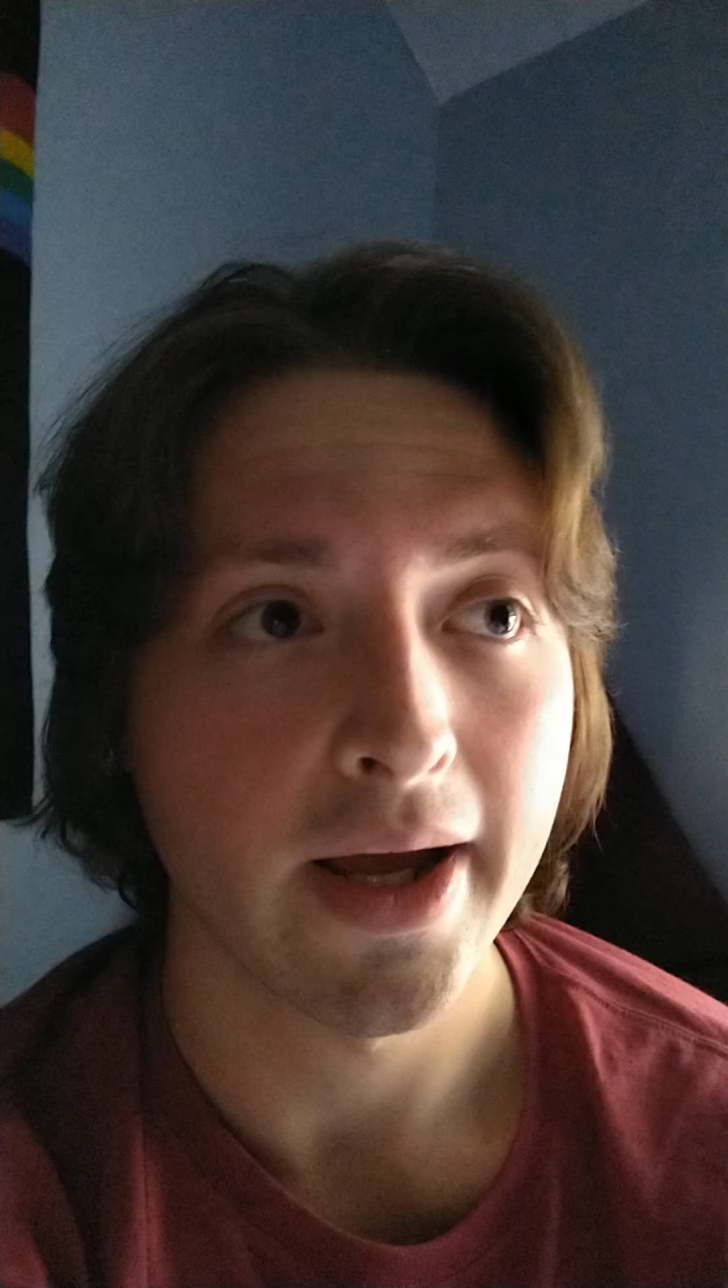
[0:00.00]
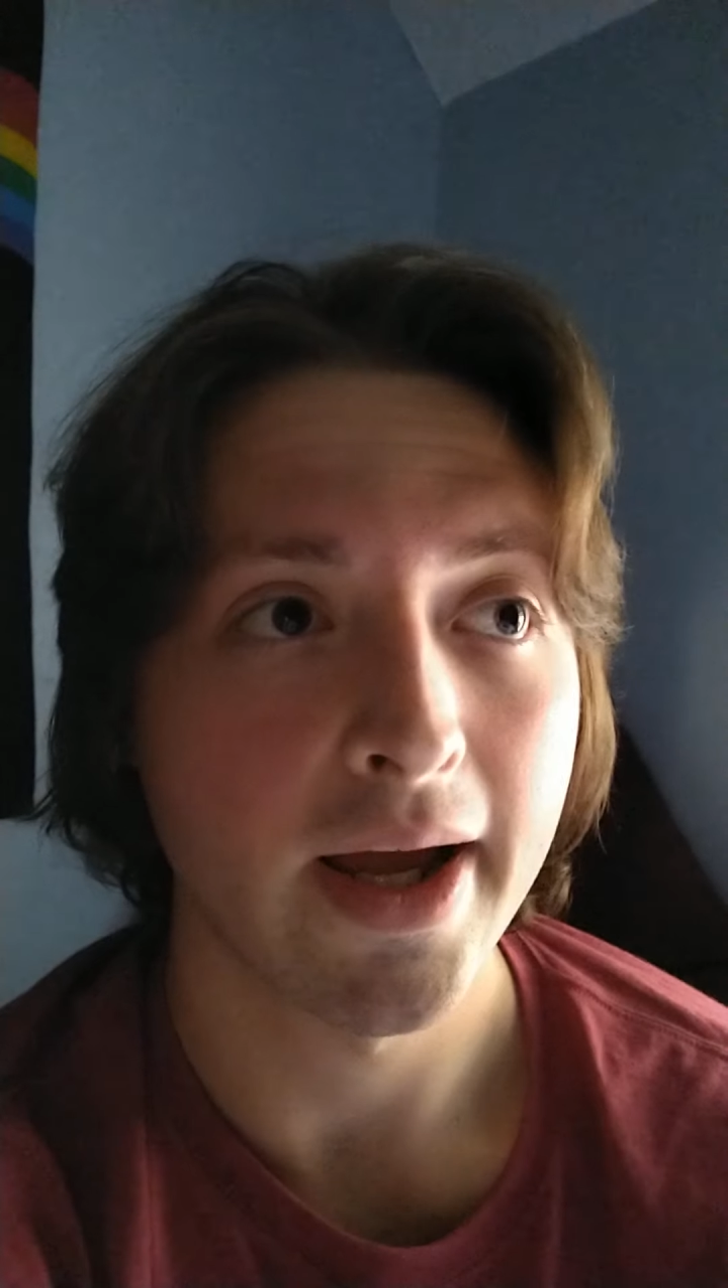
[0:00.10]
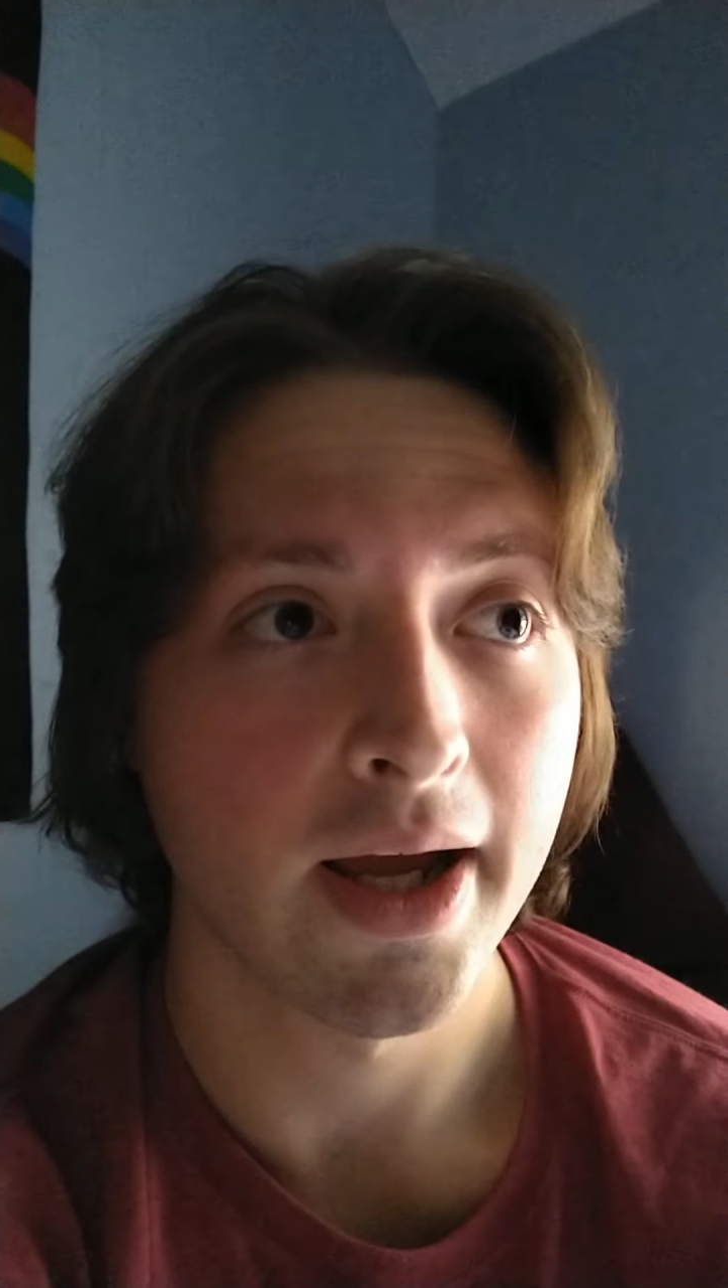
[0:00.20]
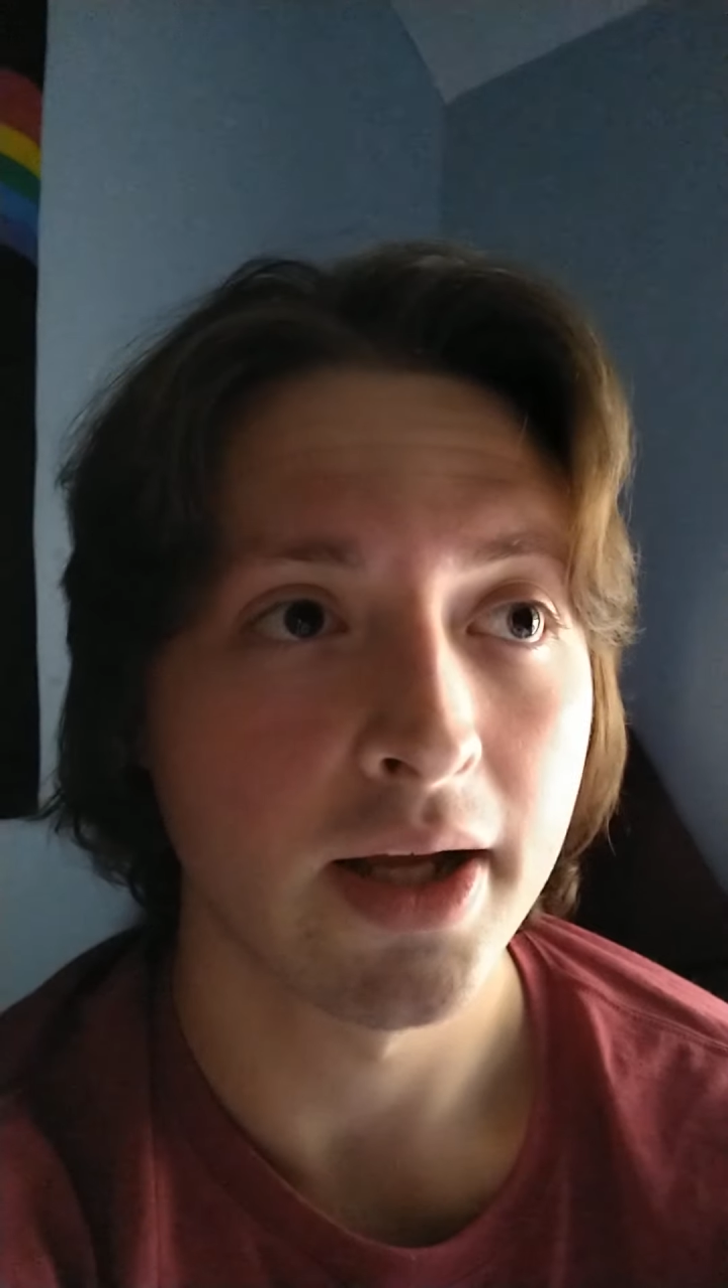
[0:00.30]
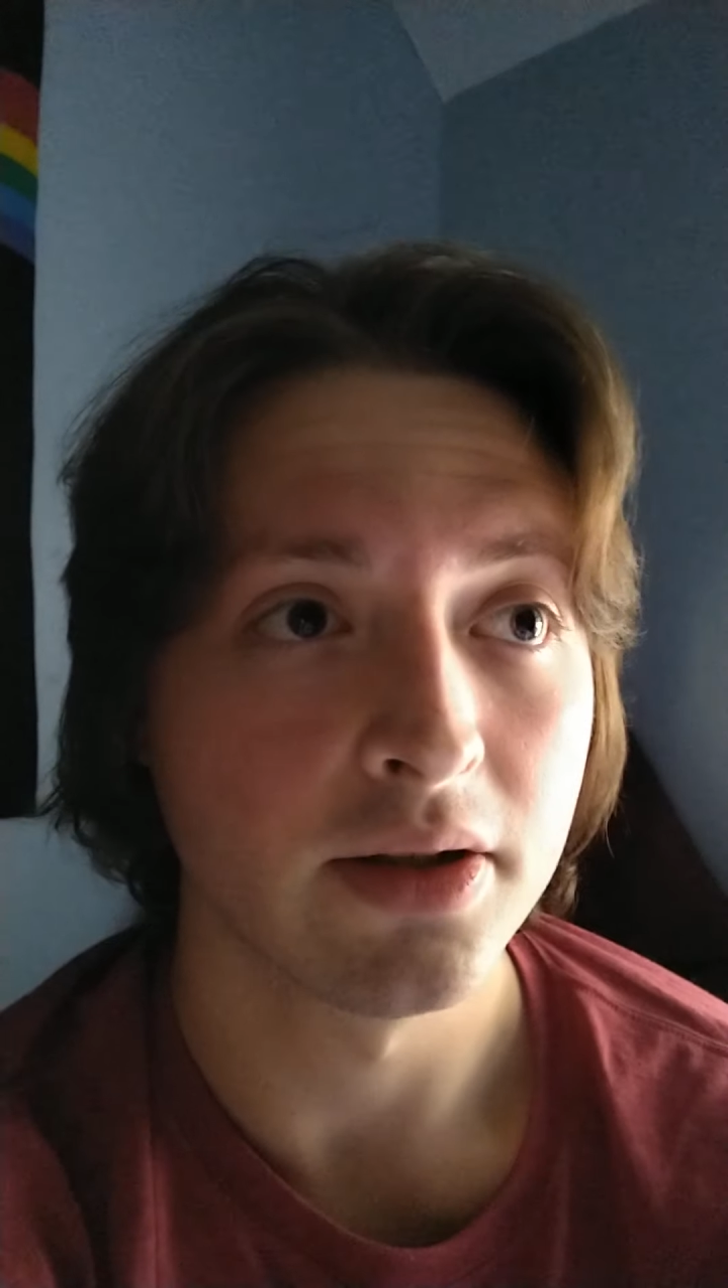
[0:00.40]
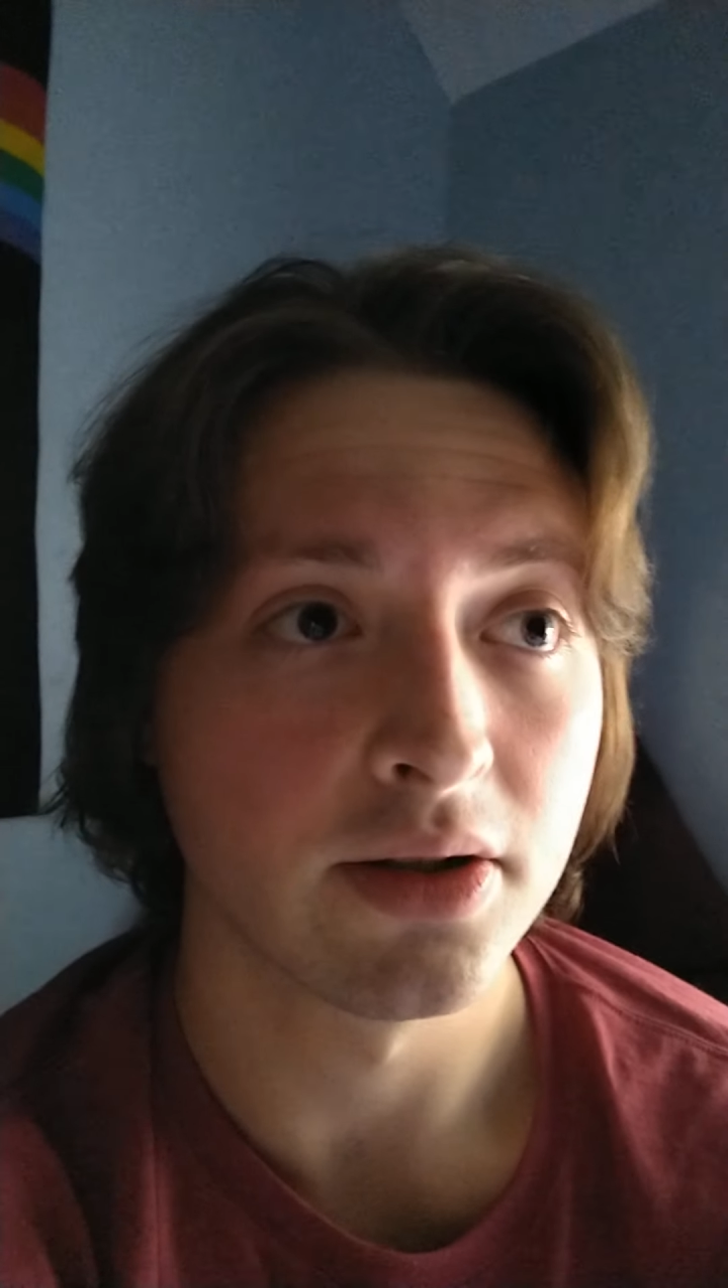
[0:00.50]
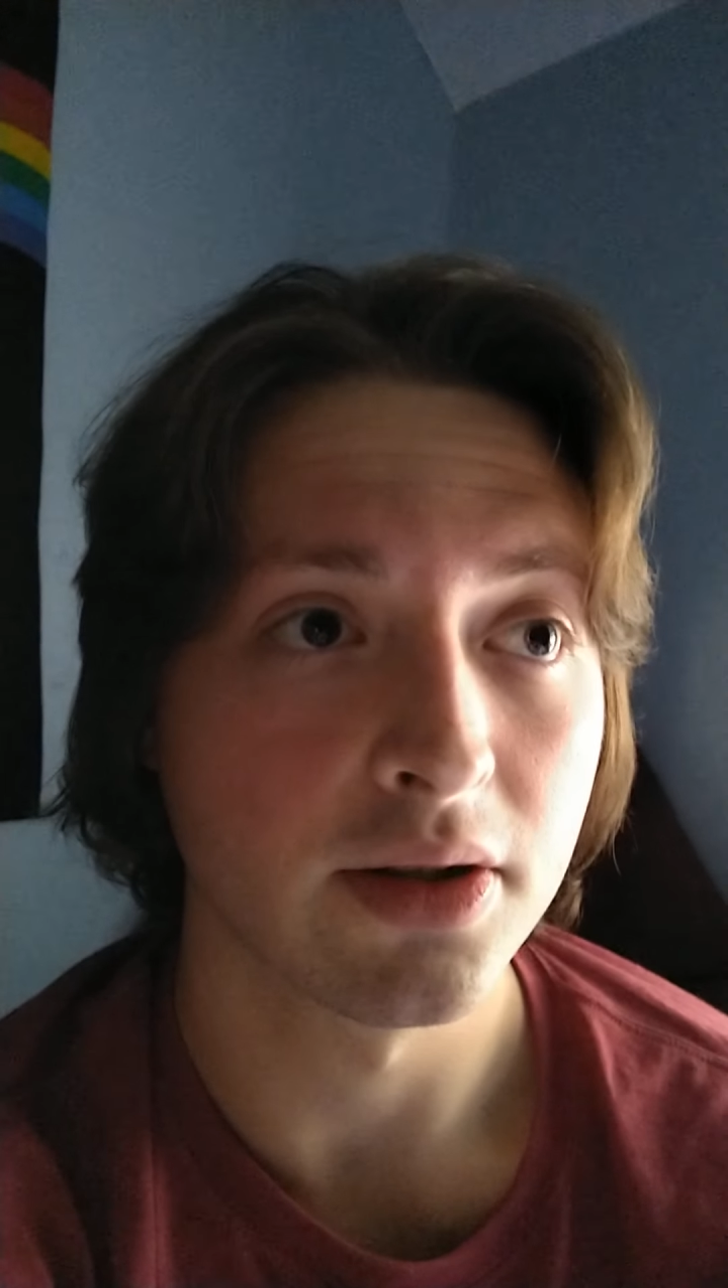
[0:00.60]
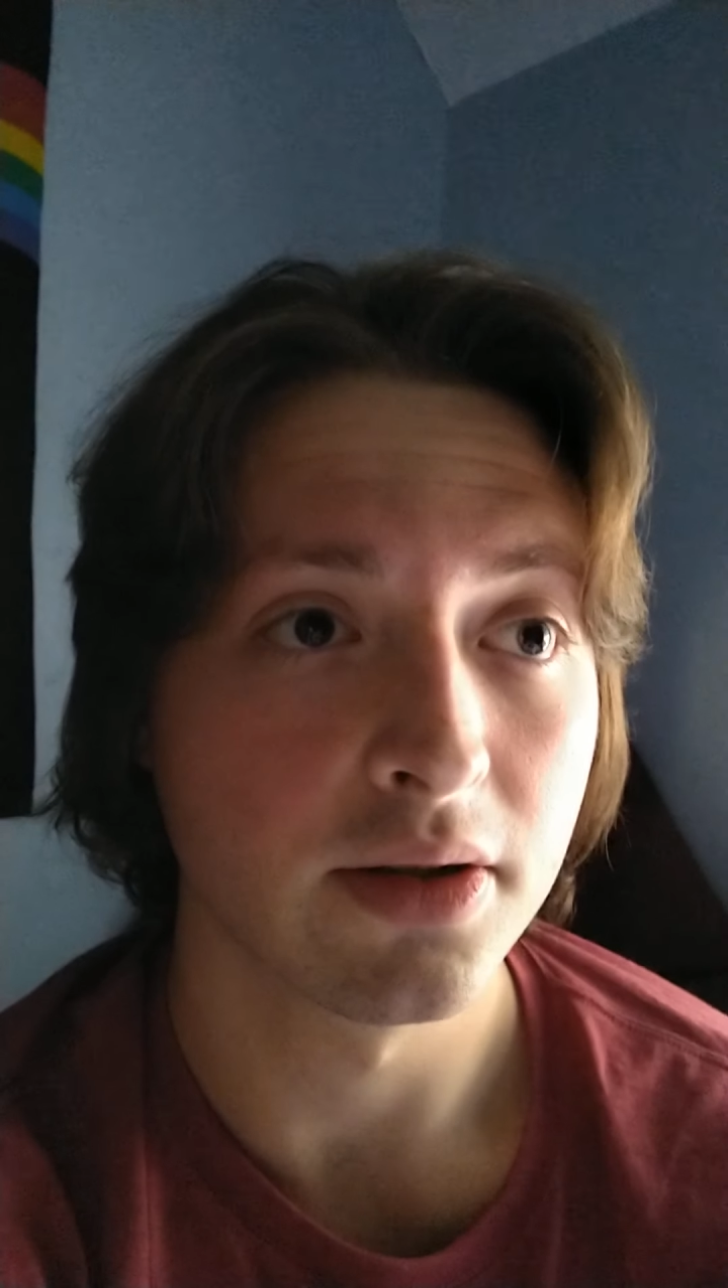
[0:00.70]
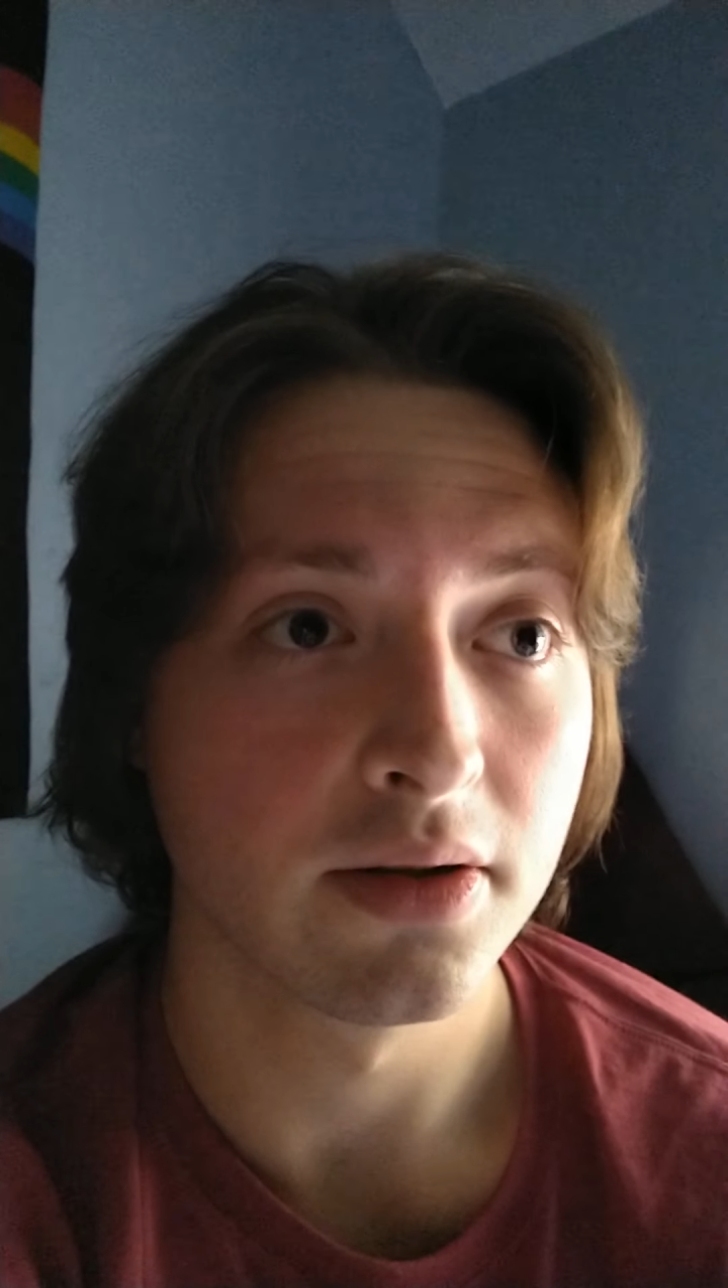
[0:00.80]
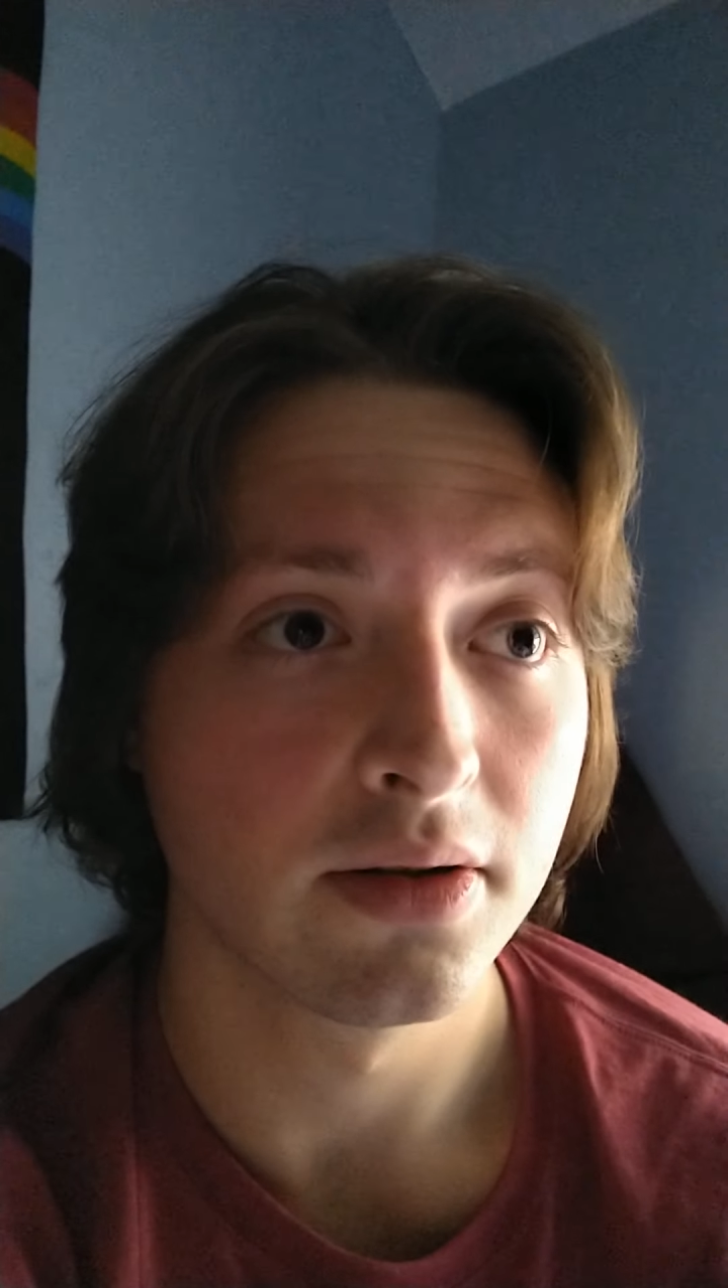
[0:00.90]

and